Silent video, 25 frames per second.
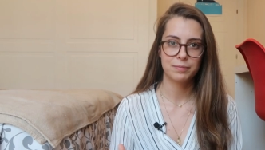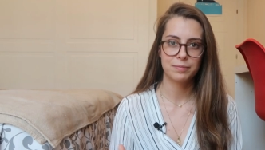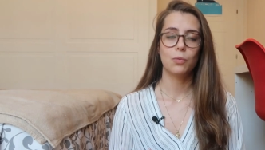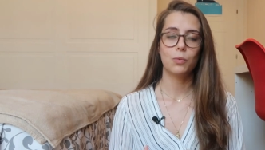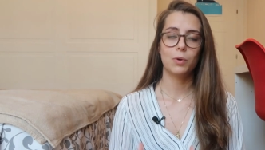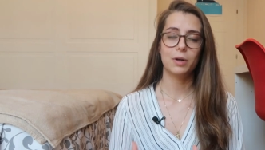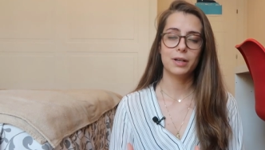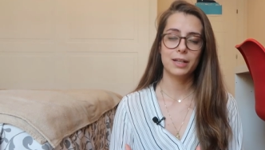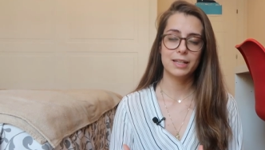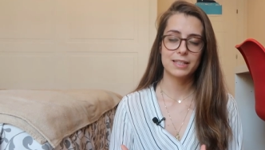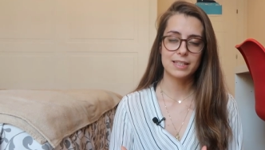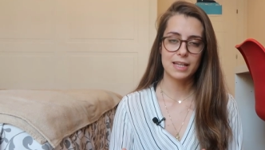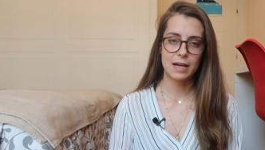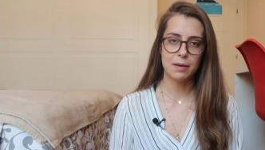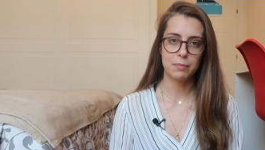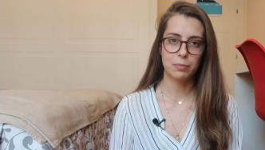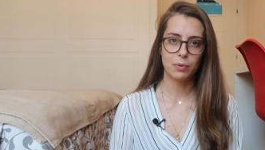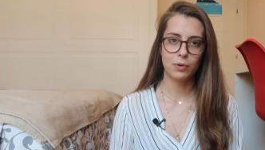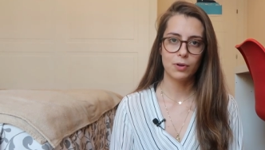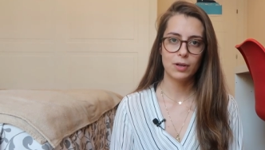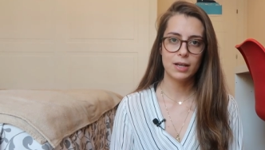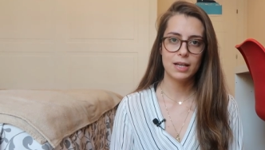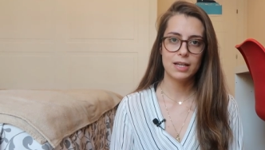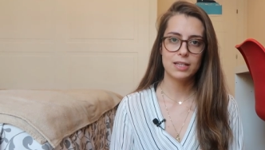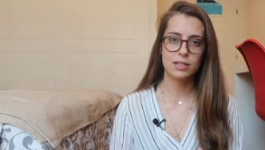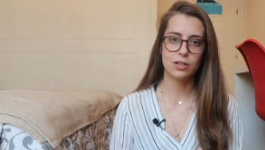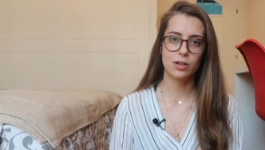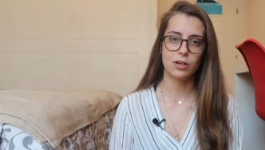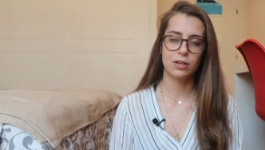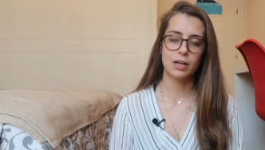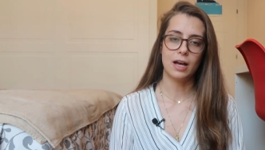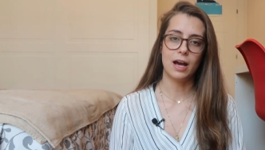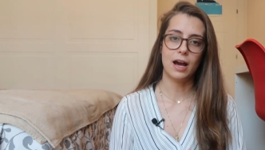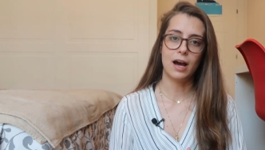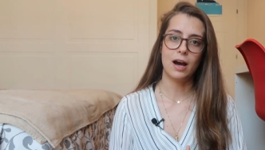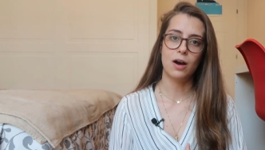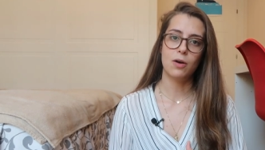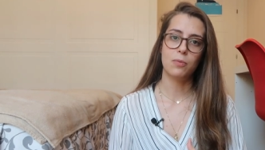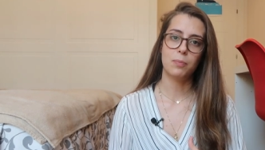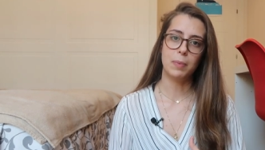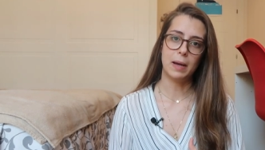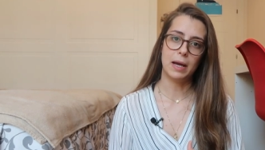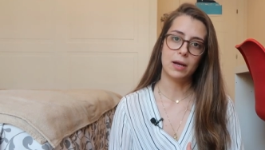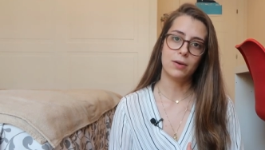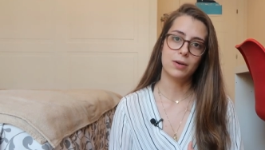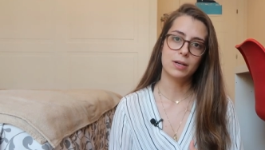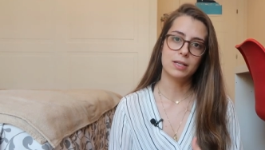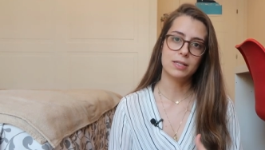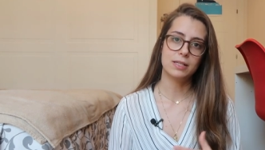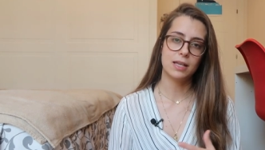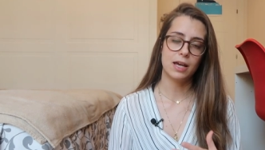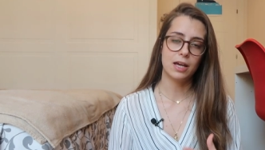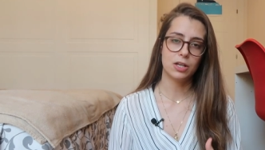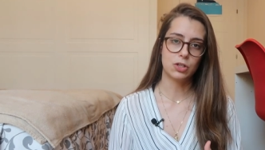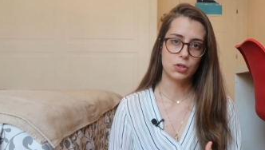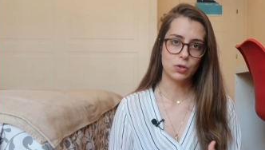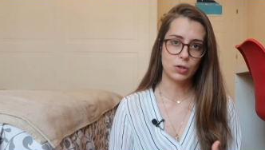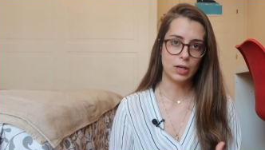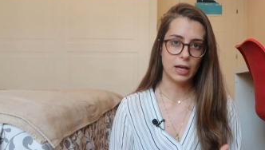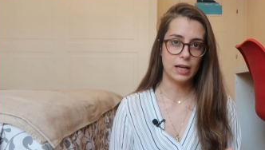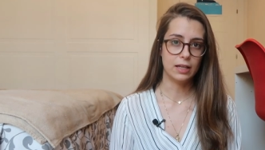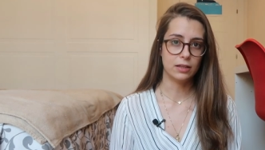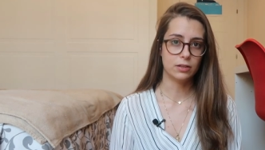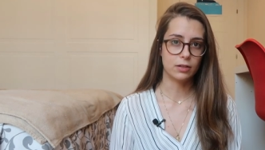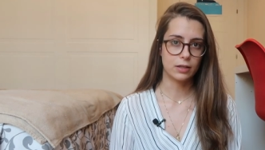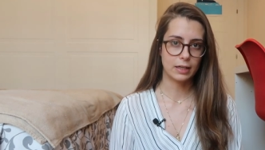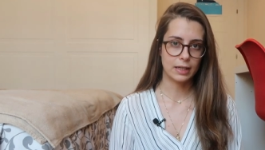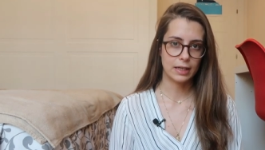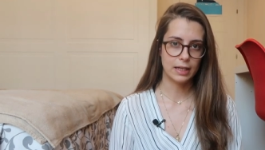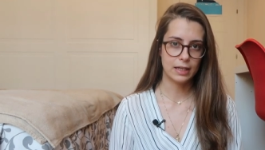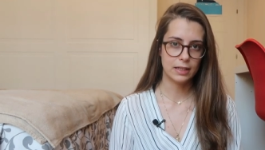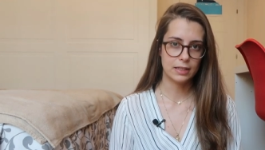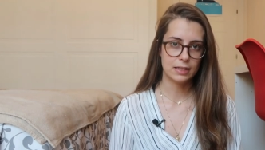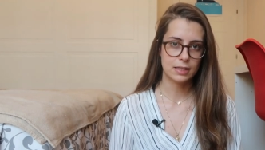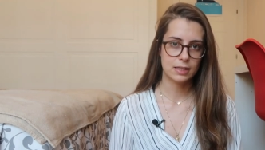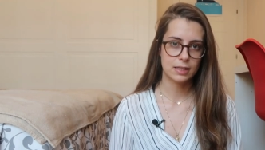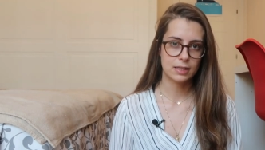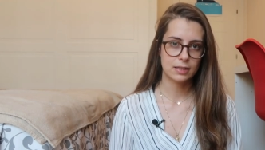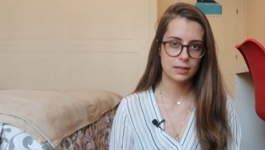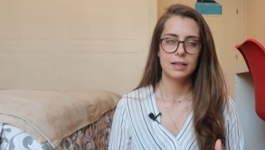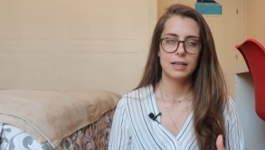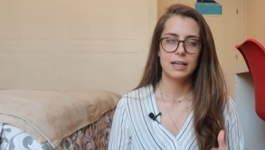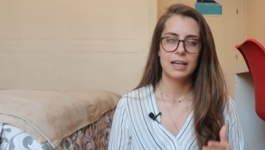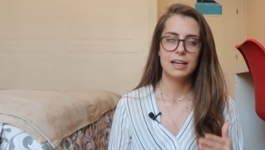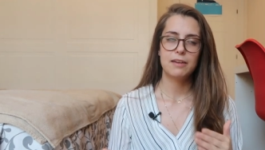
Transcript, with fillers: One example is on how parents educate their kids.